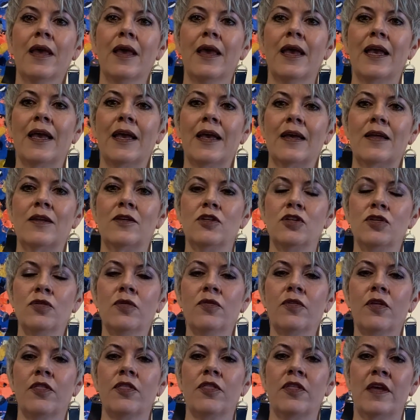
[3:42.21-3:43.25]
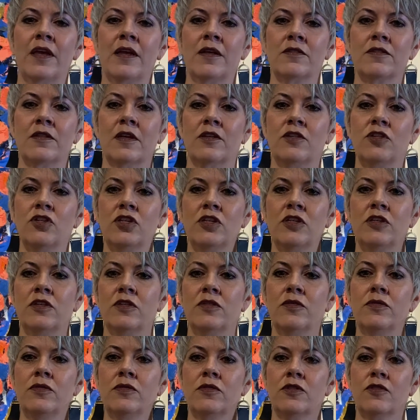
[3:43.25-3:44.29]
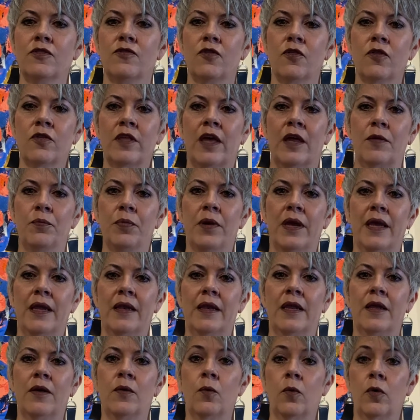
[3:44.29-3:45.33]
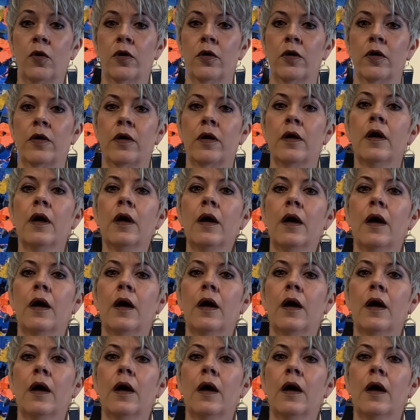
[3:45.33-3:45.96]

And 2 of the things that she used for that painting were,